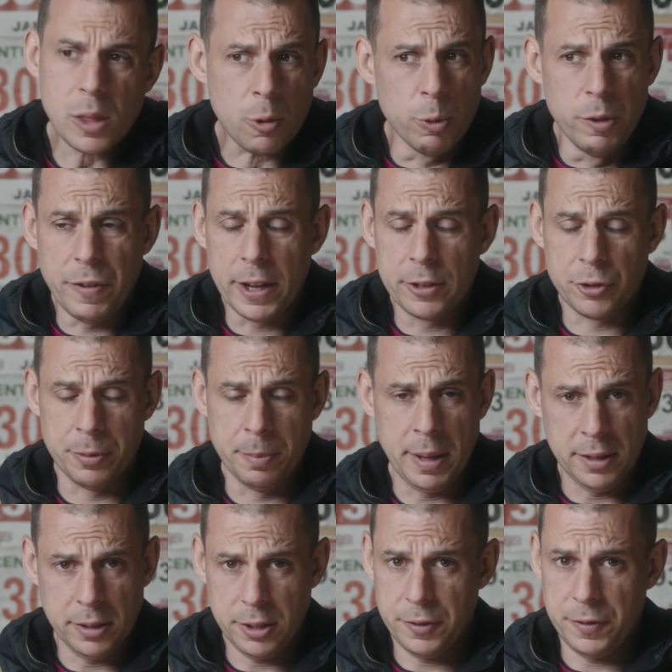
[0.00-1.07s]
We've had
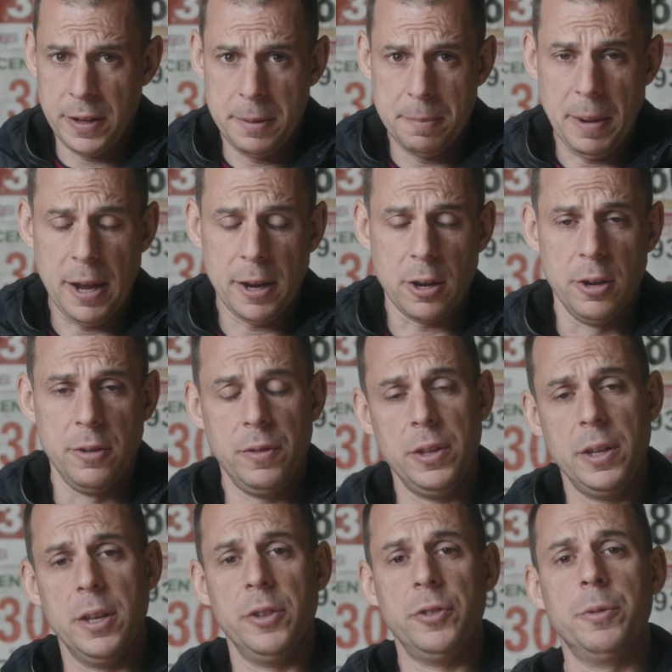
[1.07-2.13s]
tremendous feedback over the years